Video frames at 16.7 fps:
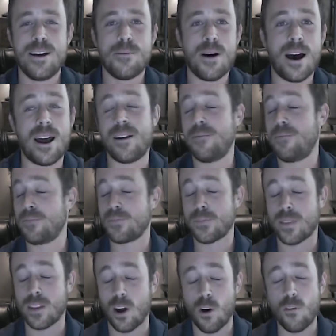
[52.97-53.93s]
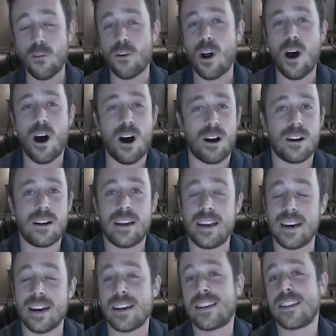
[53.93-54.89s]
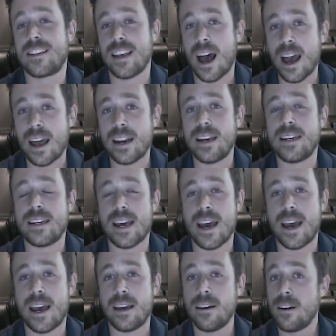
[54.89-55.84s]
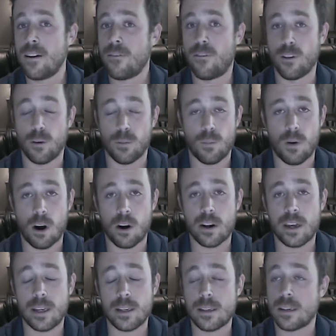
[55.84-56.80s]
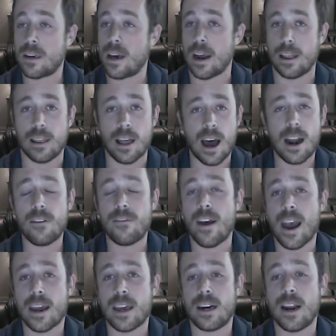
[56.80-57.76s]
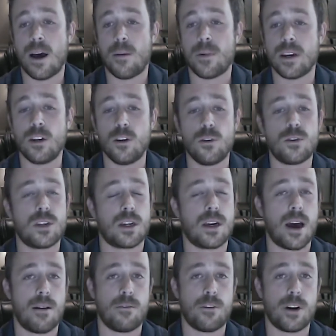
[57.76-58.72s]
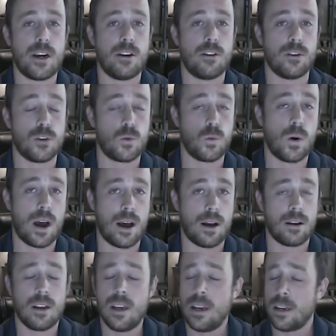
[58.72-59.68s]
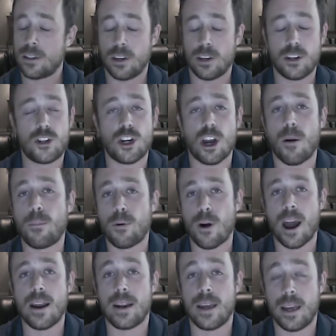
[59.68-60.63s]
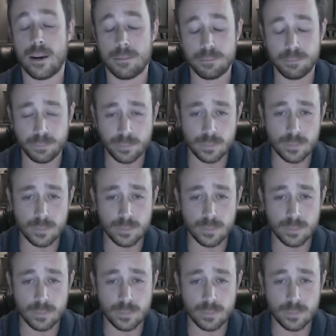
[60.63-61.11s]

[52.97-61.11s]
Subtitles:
But overall, an exciting day for the markets. Got a lot of economic news to cover here as well. So let's jump right in.